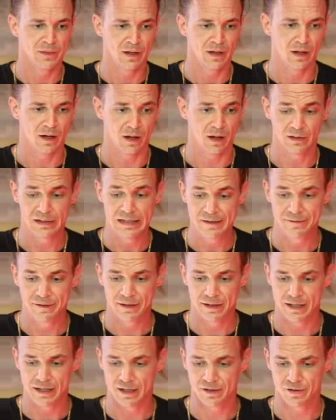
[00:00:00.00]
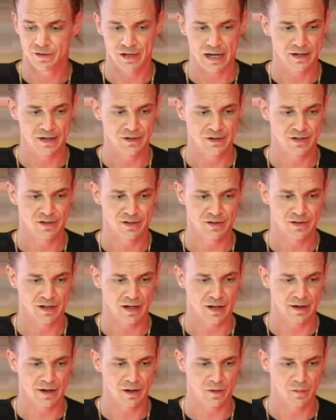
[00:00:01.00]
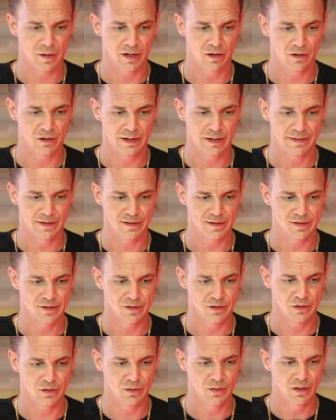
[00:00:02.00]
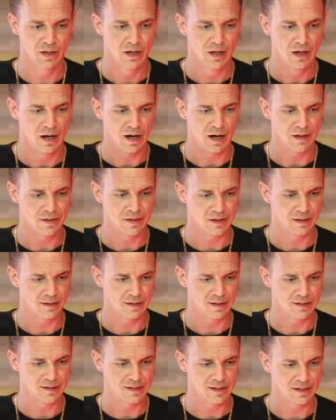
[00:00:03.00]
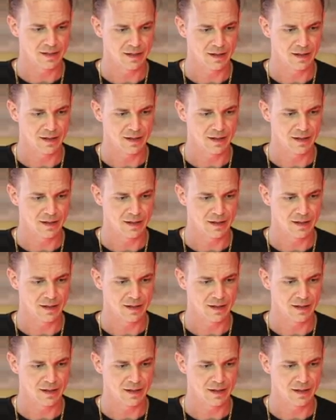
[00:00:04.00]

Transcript: leaving the exchanges. There's another way to look at this too. I think that the